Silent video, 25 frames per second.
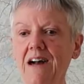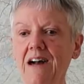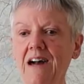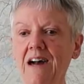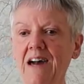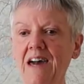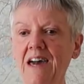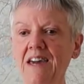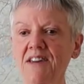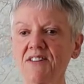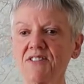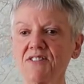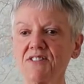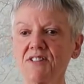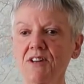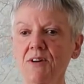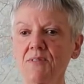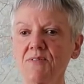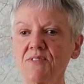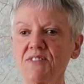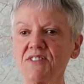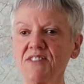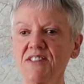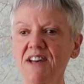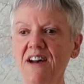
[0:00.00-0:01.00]
at 8
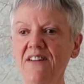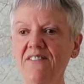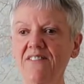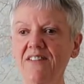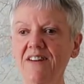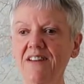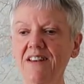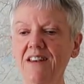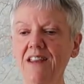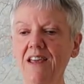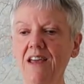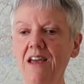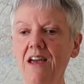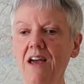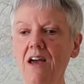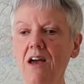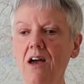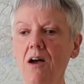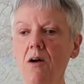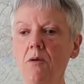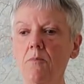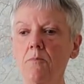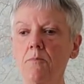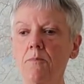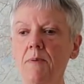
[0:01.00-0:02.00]
stone 7,
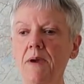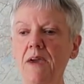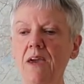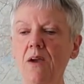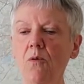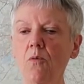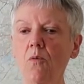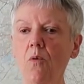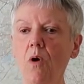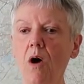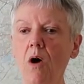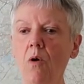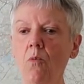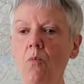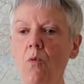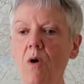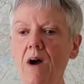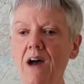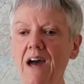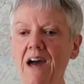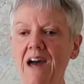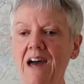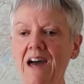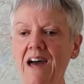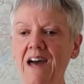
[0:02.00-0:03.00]
be
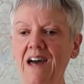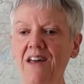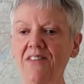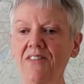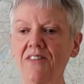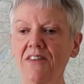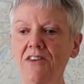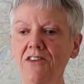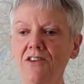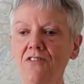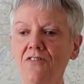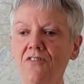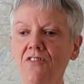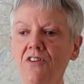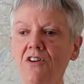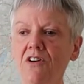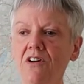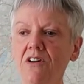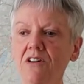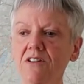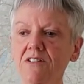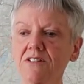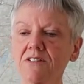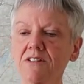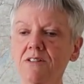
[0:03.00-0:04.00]
aware that you've
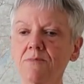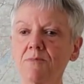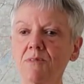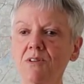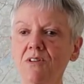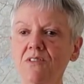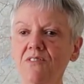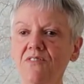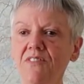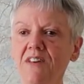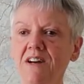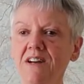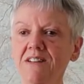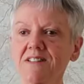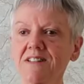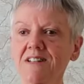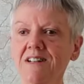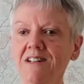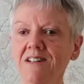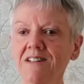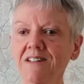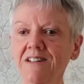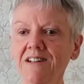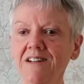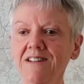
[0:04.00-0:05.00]
got to move that
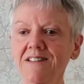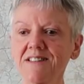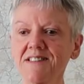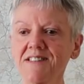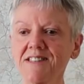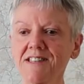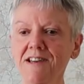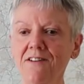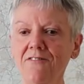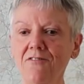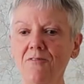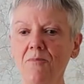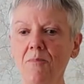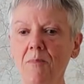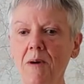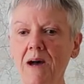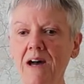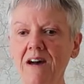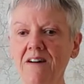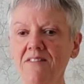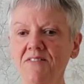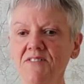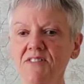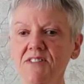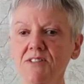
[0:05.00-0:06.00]
target 7
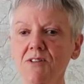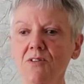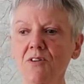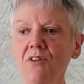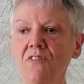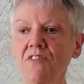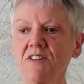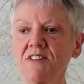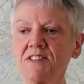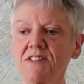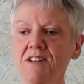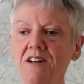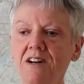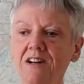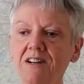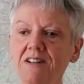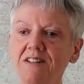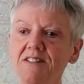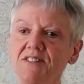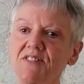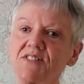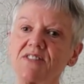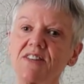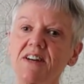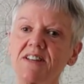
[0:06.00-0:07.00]
pounds. So if your
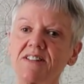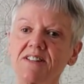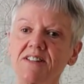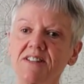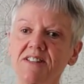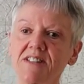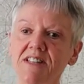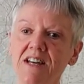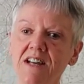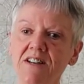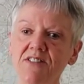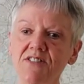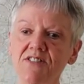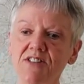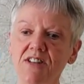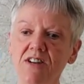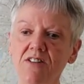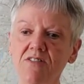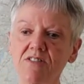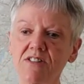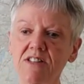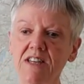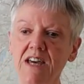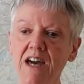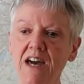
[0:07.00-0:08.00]
target's set at 10
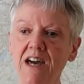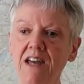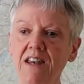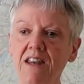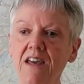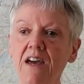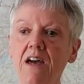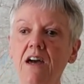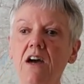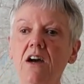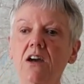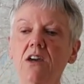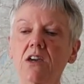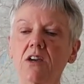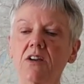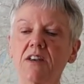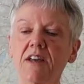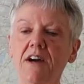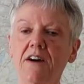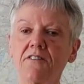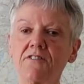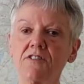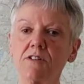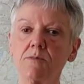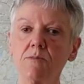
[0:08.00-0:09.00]
stone 10, you'd
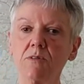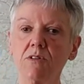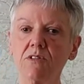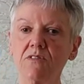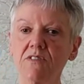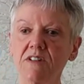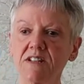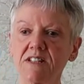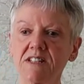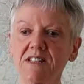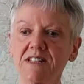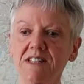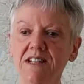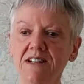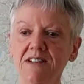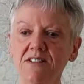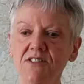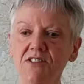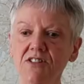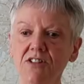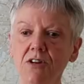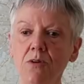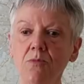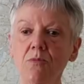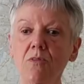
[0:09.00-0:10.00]
have to move it to 10
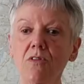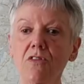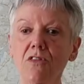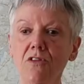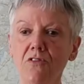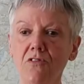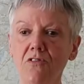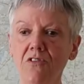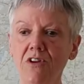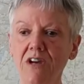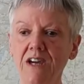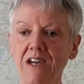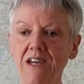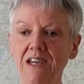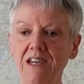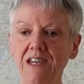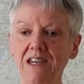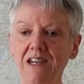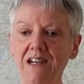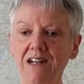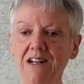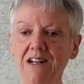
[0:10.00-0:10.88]
stone 3.